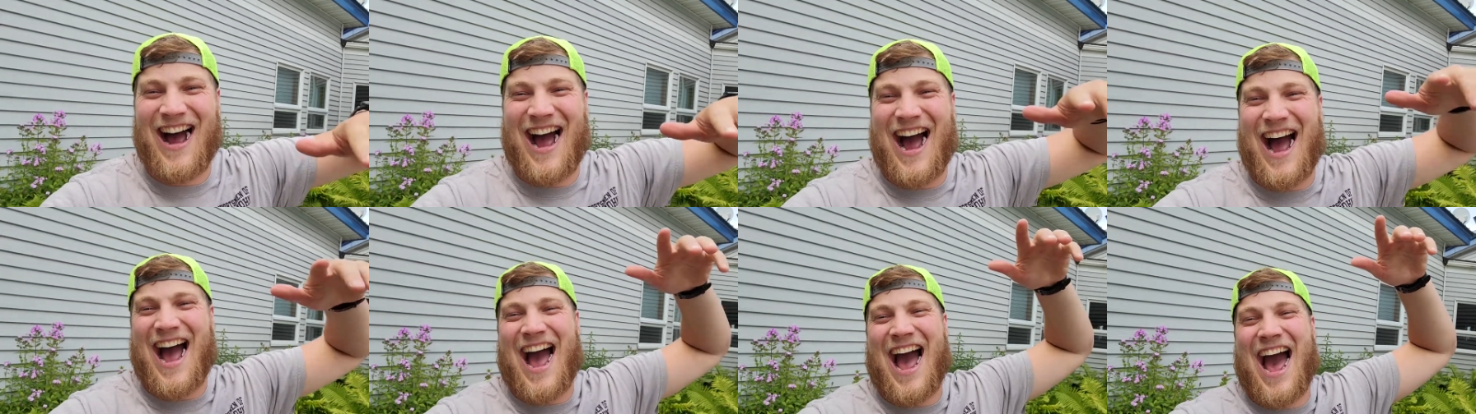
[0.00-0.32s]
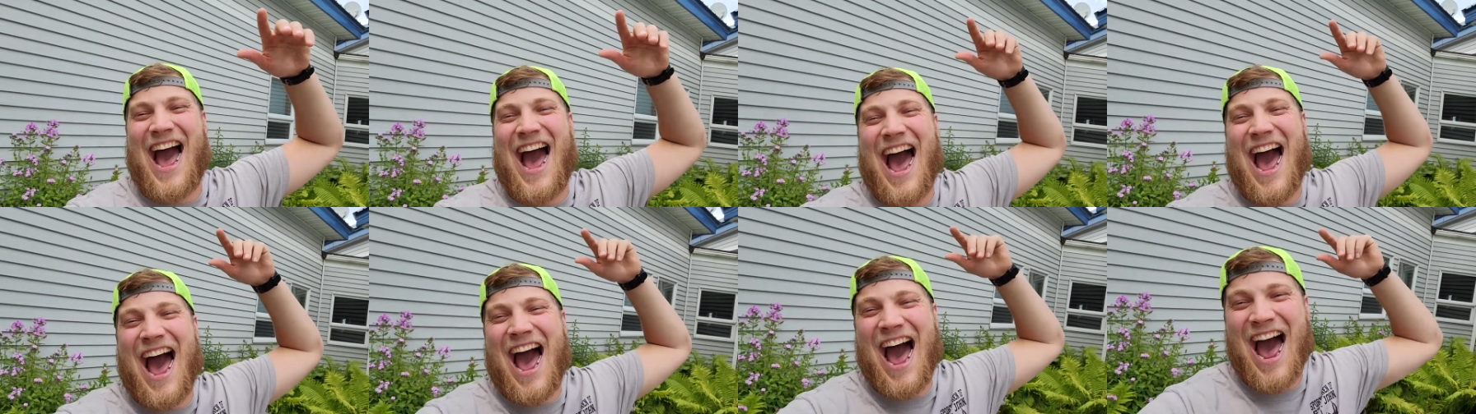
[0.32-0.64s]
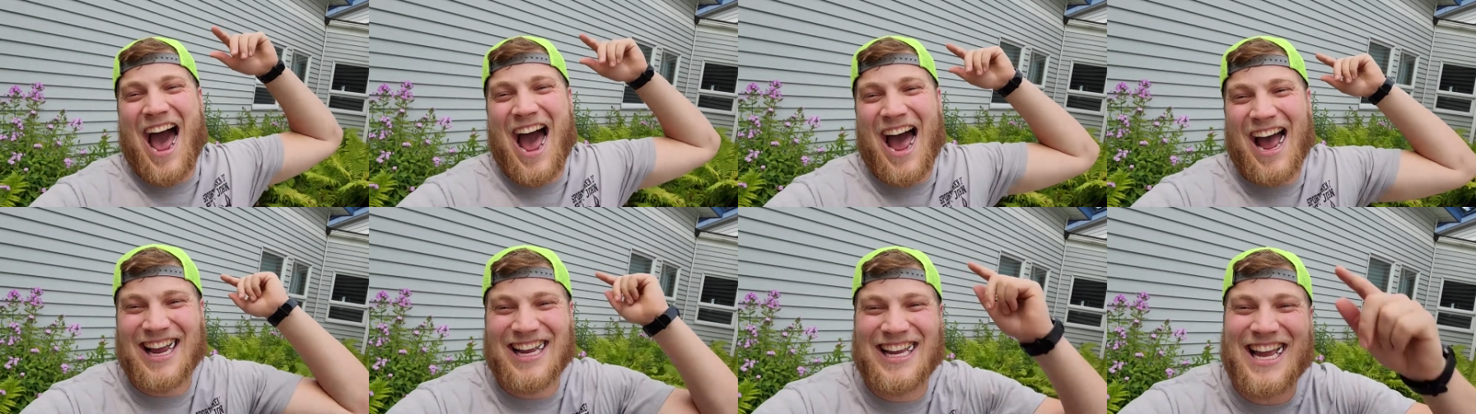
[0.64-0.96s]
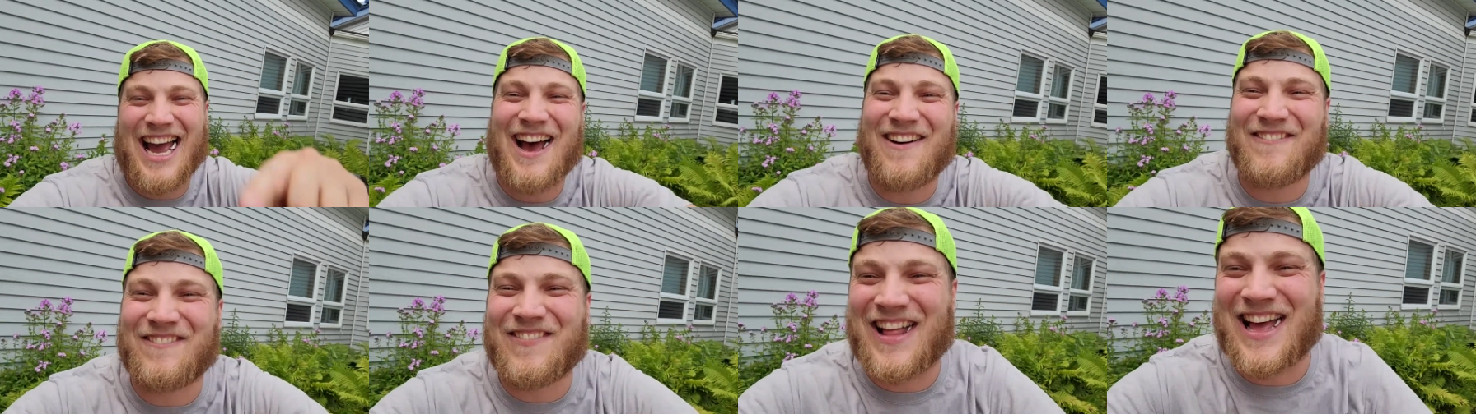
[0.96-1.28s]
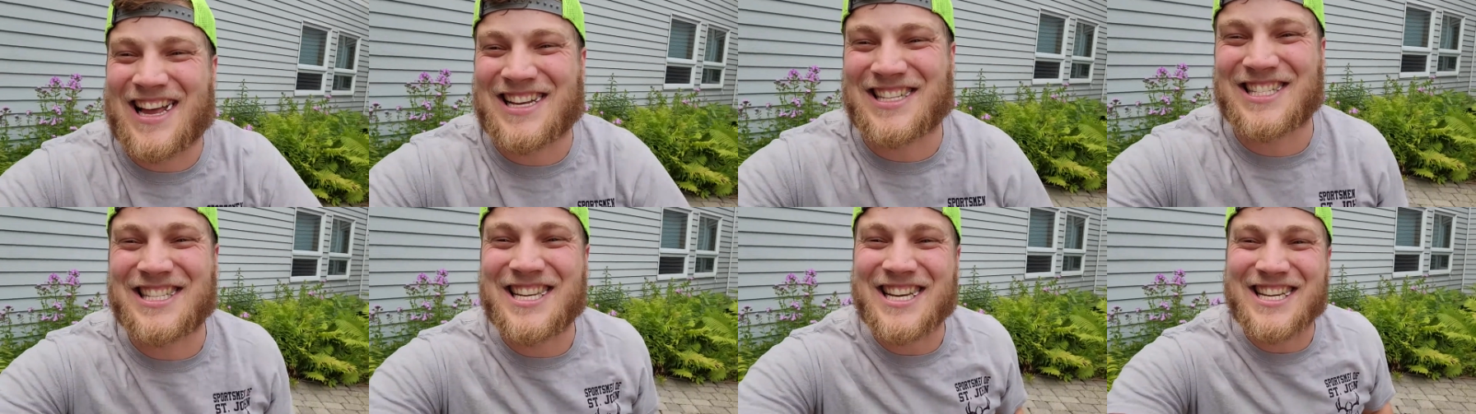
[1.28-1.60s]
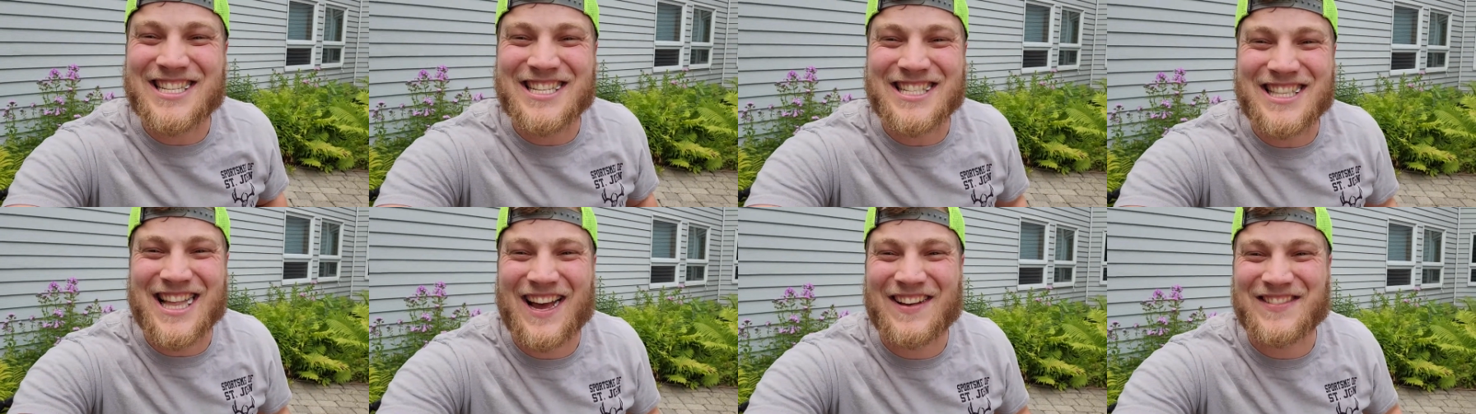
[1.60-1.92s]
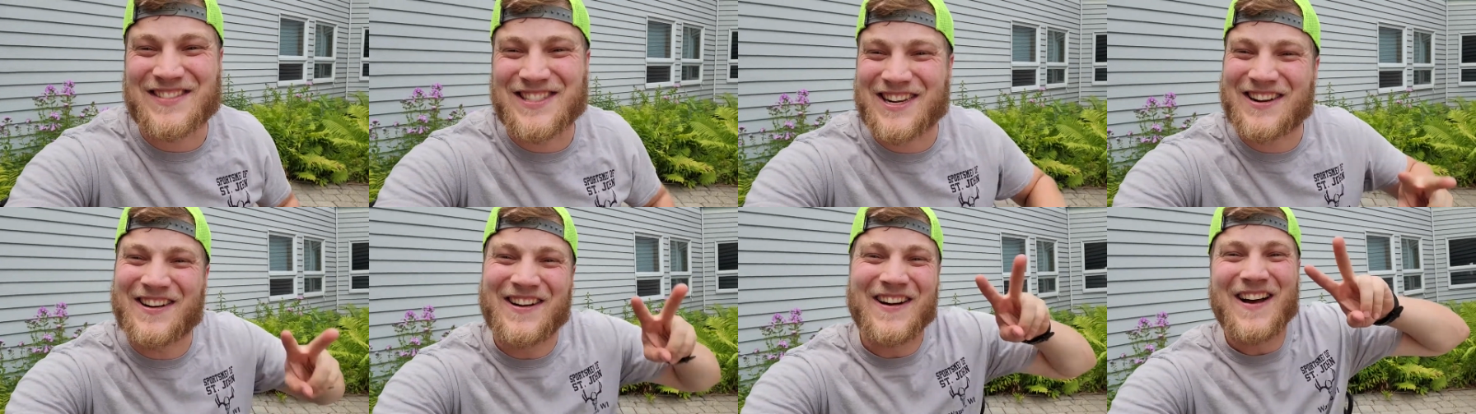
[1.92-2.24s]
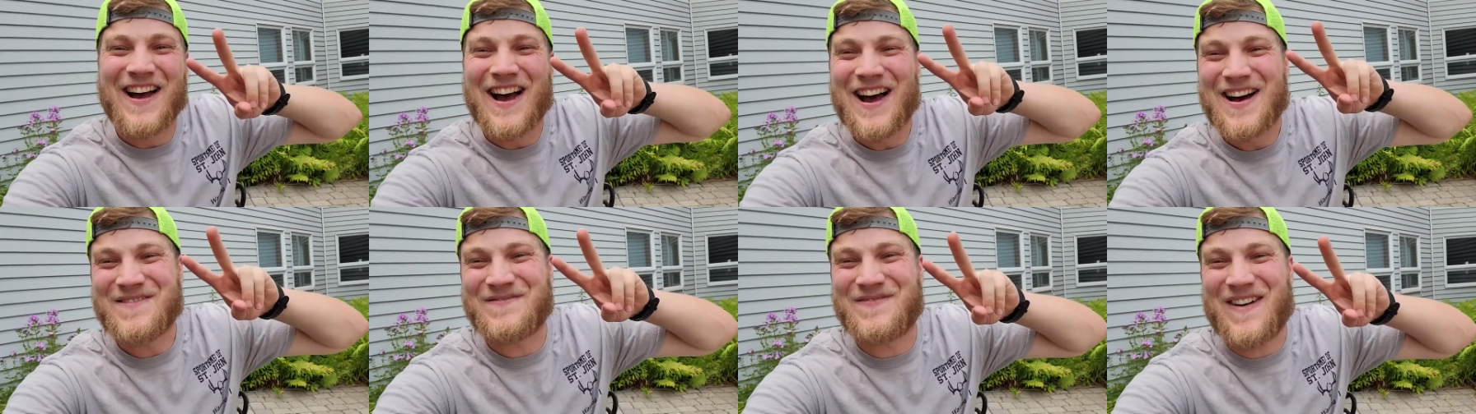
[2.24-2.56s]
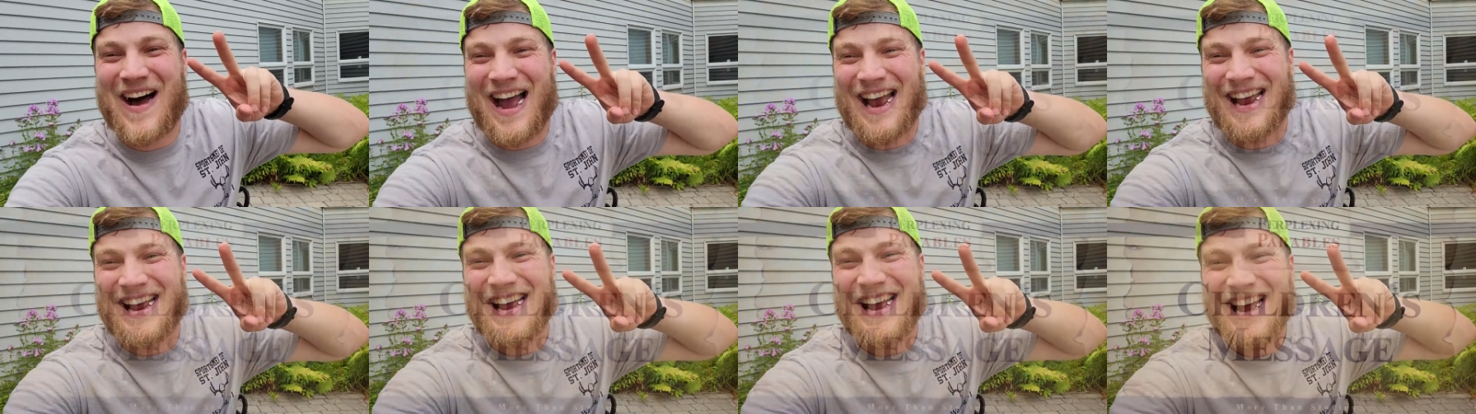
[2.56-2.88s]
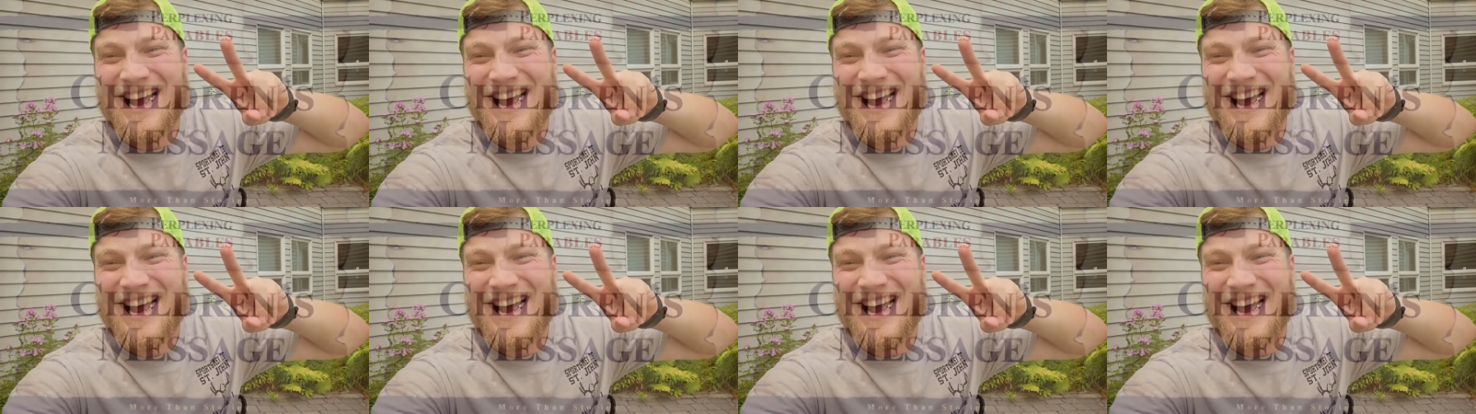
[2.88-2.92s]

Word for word: God bless. Jesus loves you. Bye.